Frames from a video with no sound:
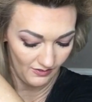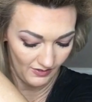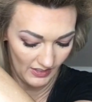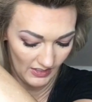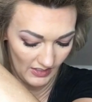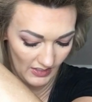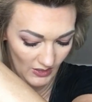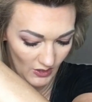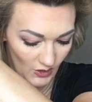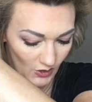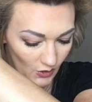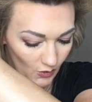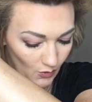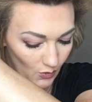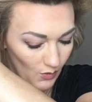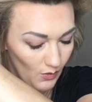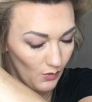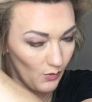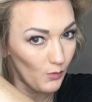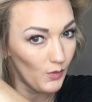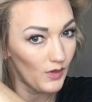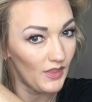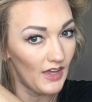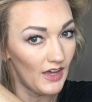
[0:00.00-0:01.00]
if I need to
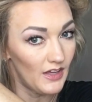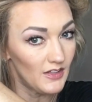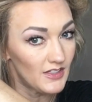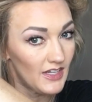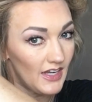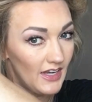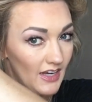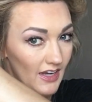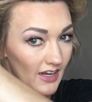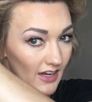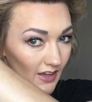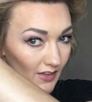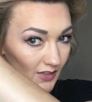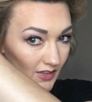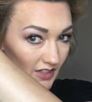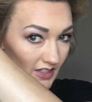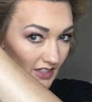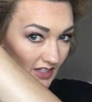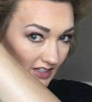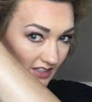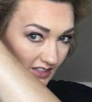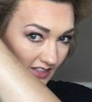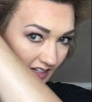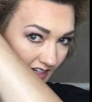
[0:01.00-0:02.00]
without taking out the
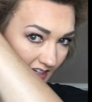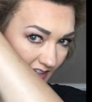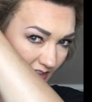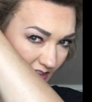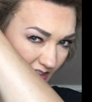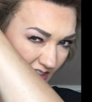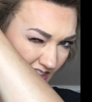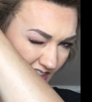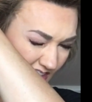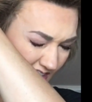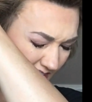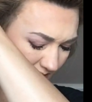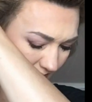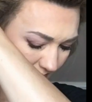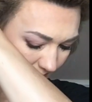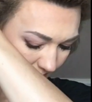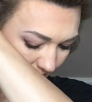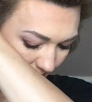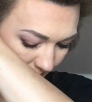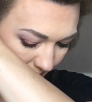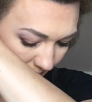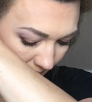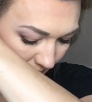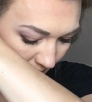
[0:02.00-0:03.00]
teasing I just did.
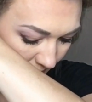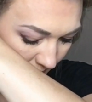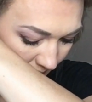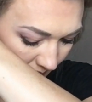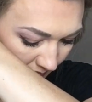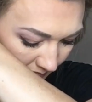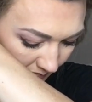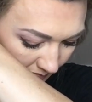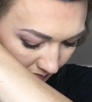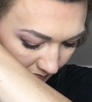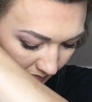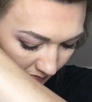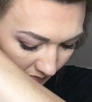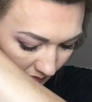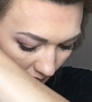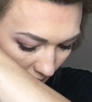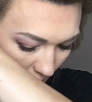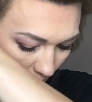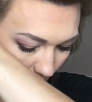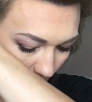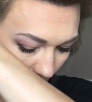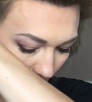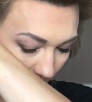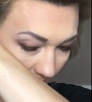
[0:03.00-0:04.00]

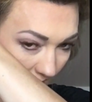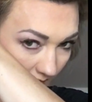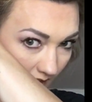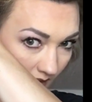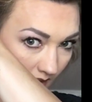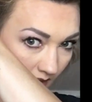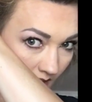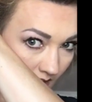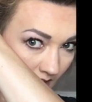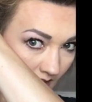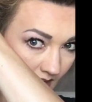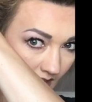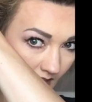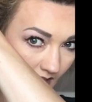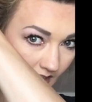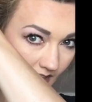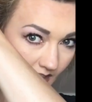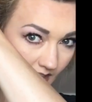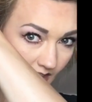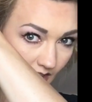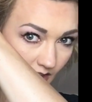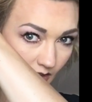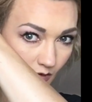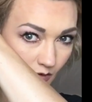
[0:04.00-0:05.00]
Okay,
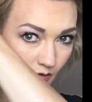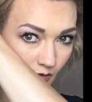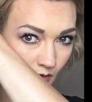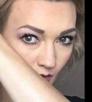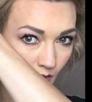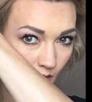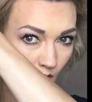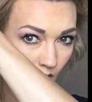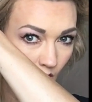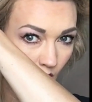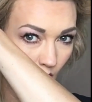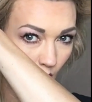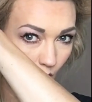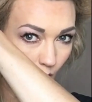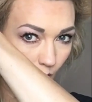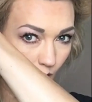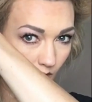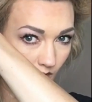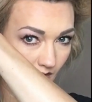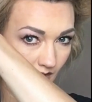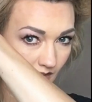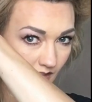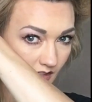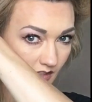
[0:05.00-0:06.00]
again,
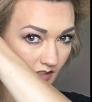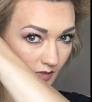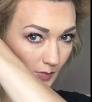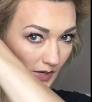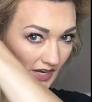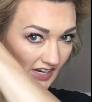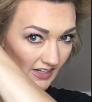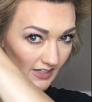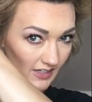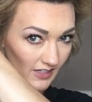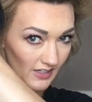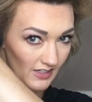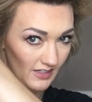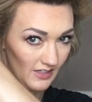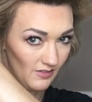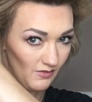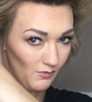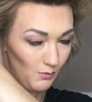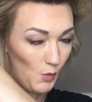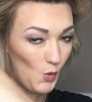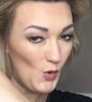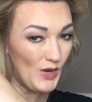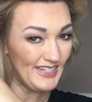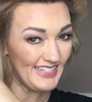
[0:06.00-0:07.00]
wand is
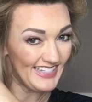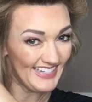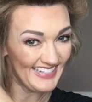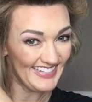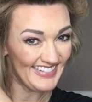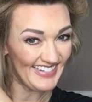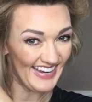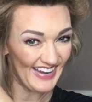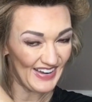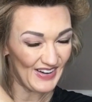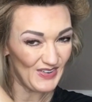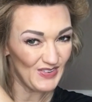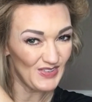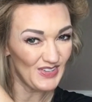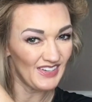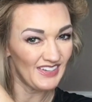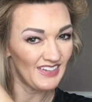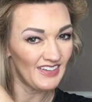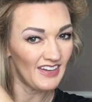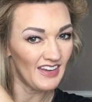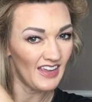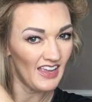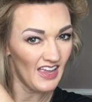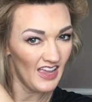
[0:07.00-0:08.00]
pointed down,
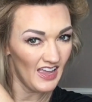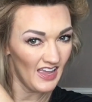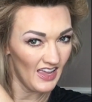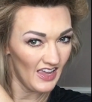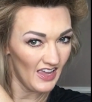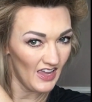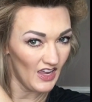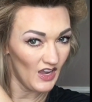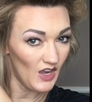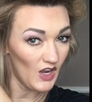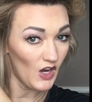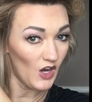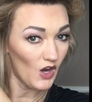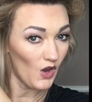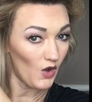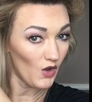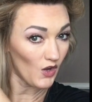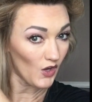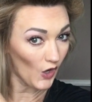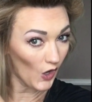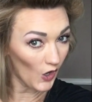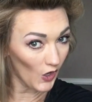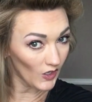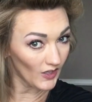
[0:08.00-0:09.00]

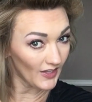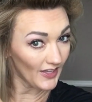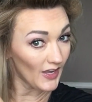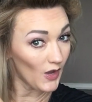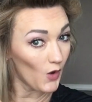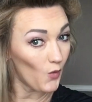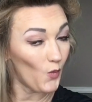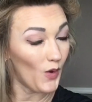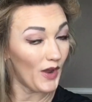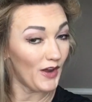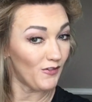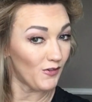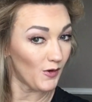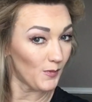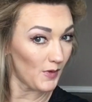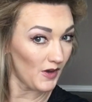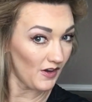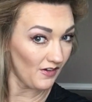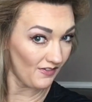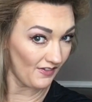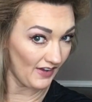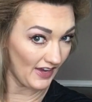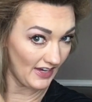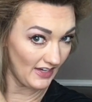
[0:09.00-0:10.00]
curling away from
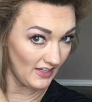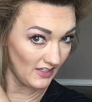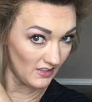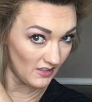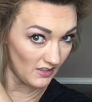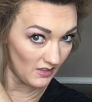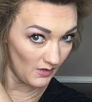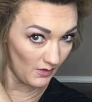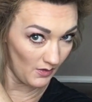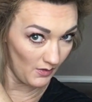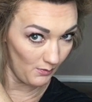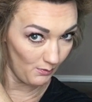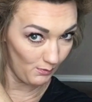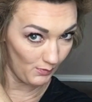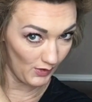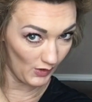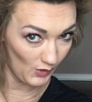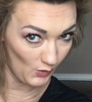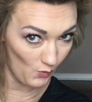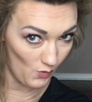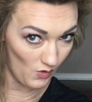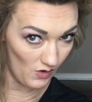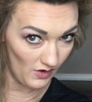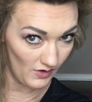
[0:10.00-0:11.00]
our face.
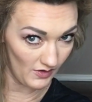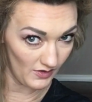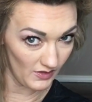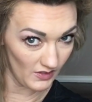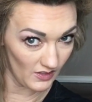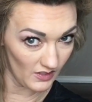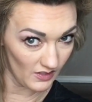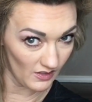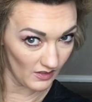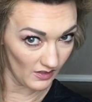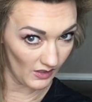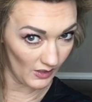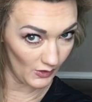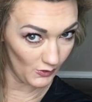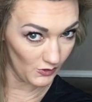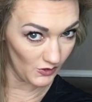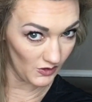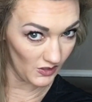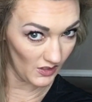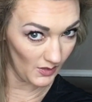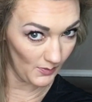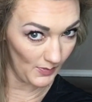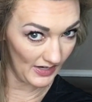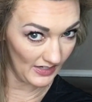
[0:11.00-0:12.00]
Put the wand
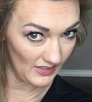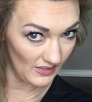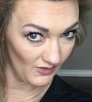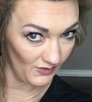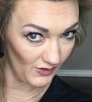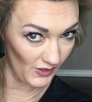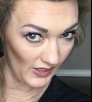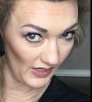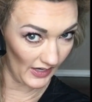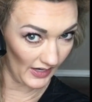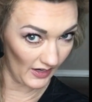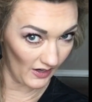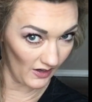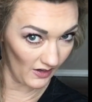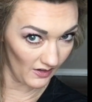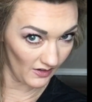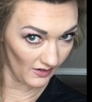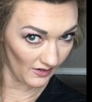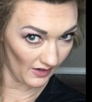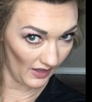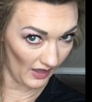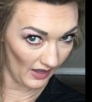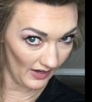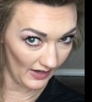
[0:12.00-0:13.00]
close to the base of your hair,
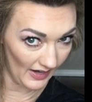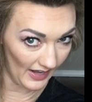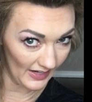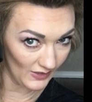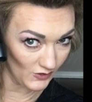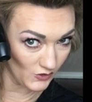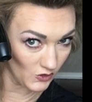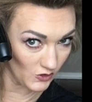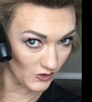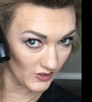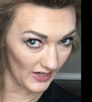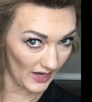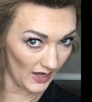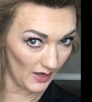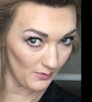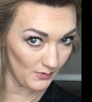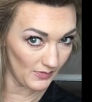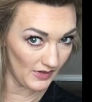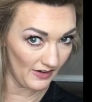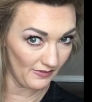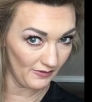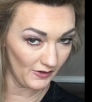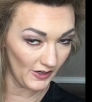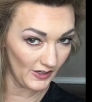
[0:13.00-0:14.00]
not at your scalp,
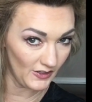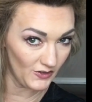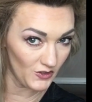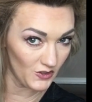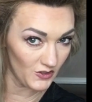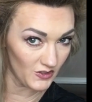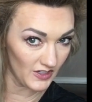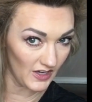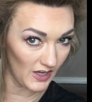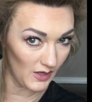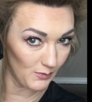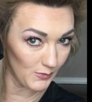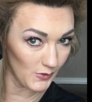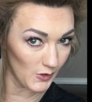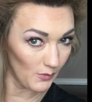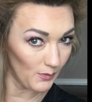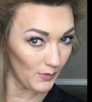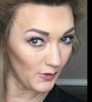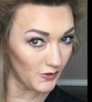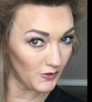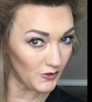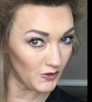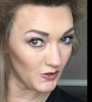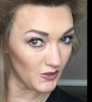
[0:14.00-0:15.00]
never at your scalp, you'll
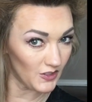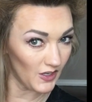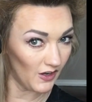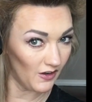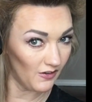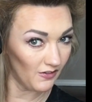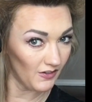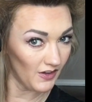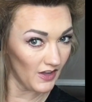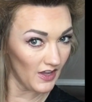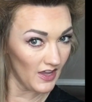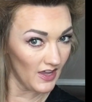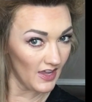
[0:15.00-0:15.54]
burn yourself.